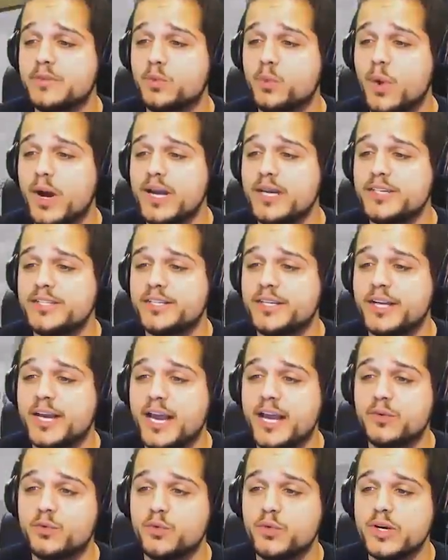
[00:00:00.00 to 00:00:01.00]
and ways to
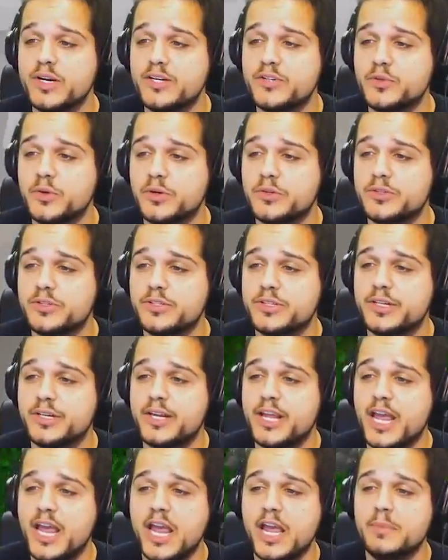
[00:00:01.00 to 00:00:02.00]
gain resources
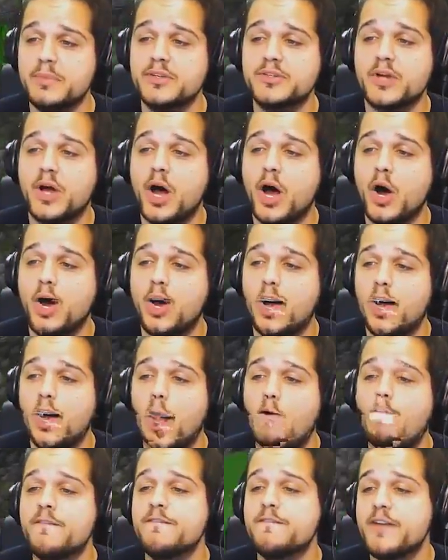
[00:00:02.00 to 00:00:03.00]
in-game is
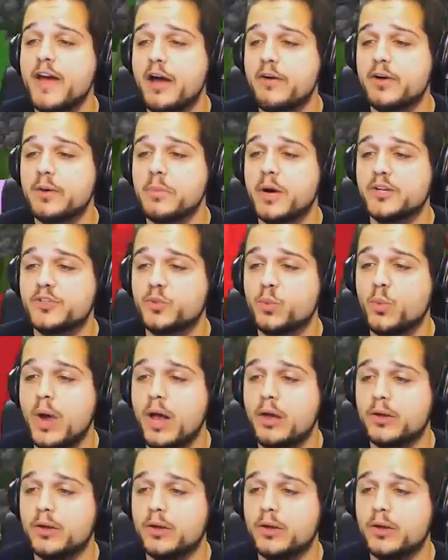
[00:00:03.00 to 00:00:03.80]
always very much